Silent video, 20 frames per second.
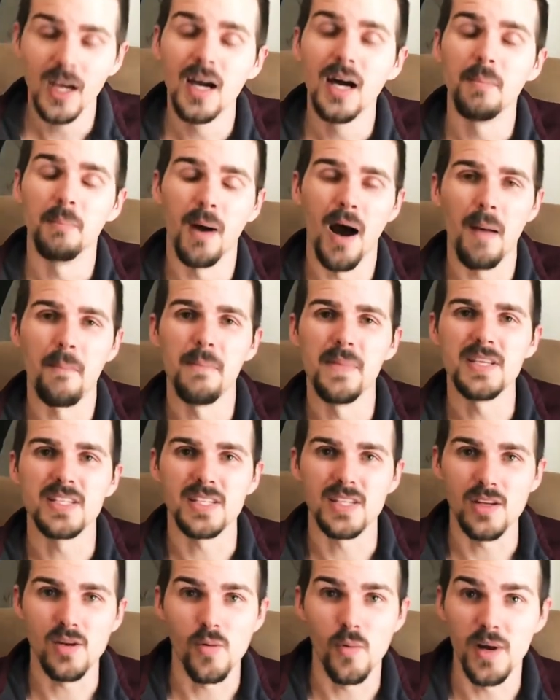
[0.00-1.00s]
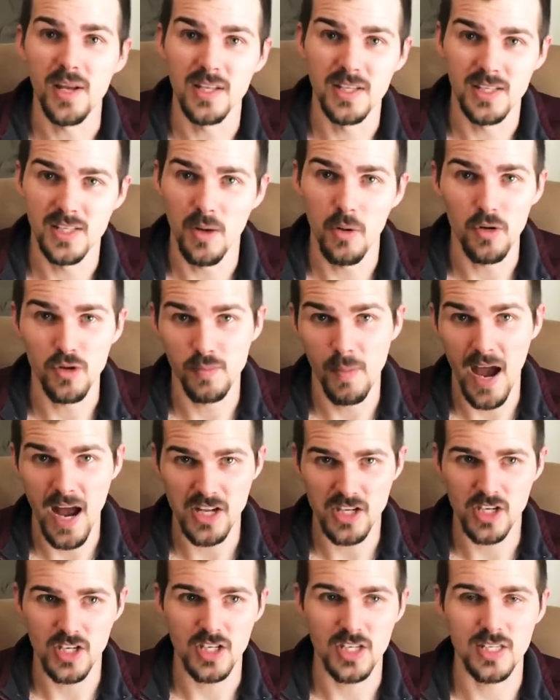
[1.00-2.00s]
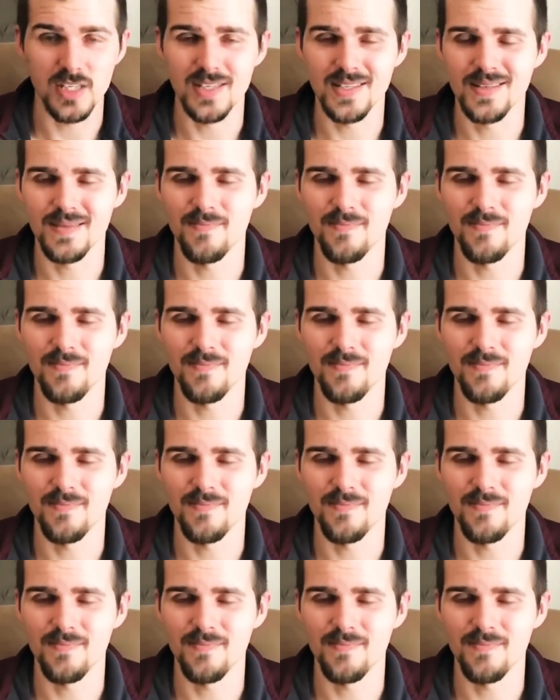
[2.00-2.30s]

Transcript: but Misty wins those matches